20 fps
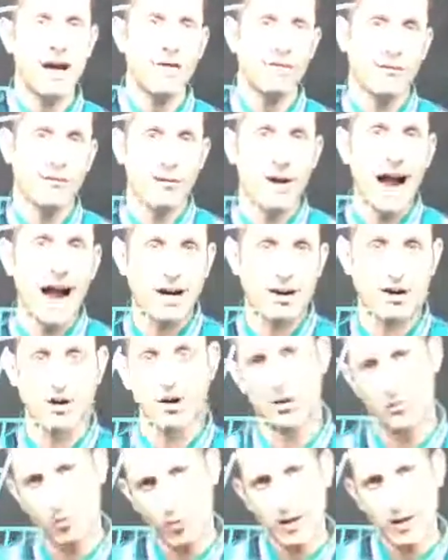a
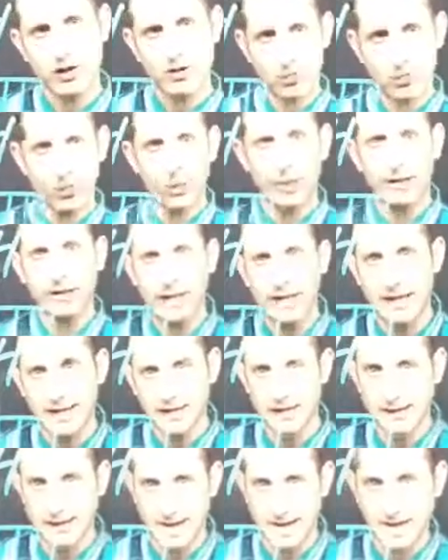fraction, which really
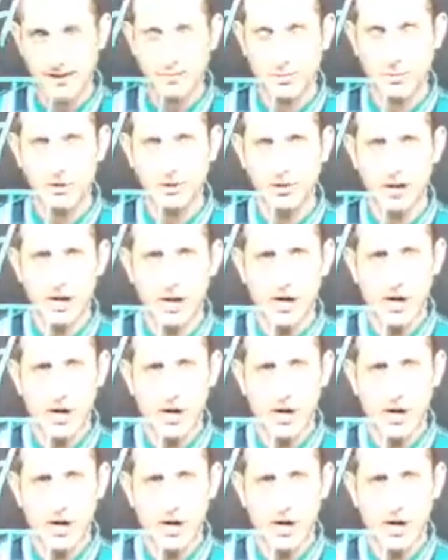is a decimal,